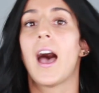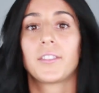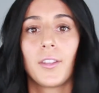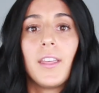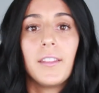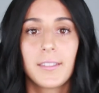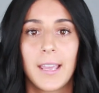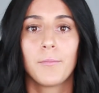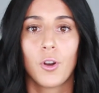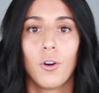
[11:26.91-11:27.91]
So then the
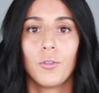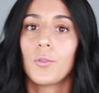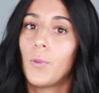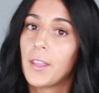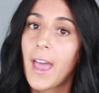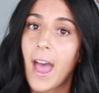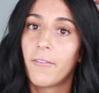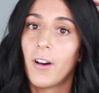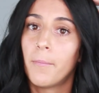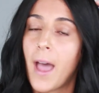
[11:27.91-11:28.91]
same goes with
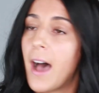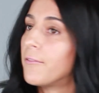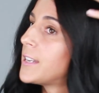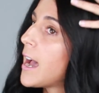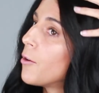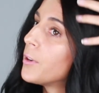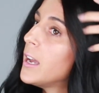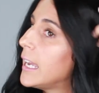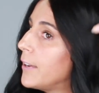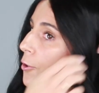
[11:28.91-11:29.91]
half up, half down.
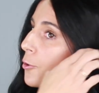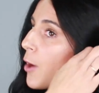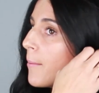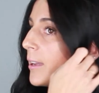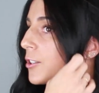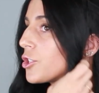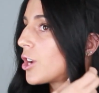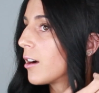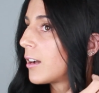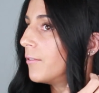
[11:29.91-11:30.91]
If you're grabbing a
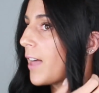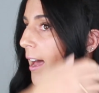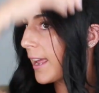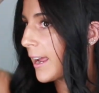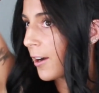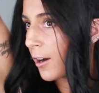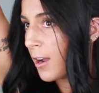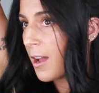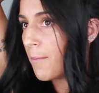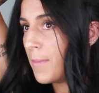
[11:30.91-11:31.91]
chunk of that hair,
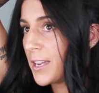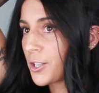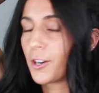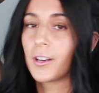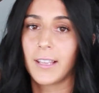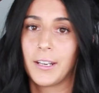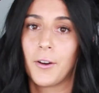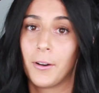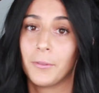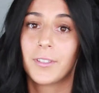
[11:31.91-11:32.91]
make sure, because I
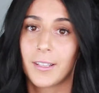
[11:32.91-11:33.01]
know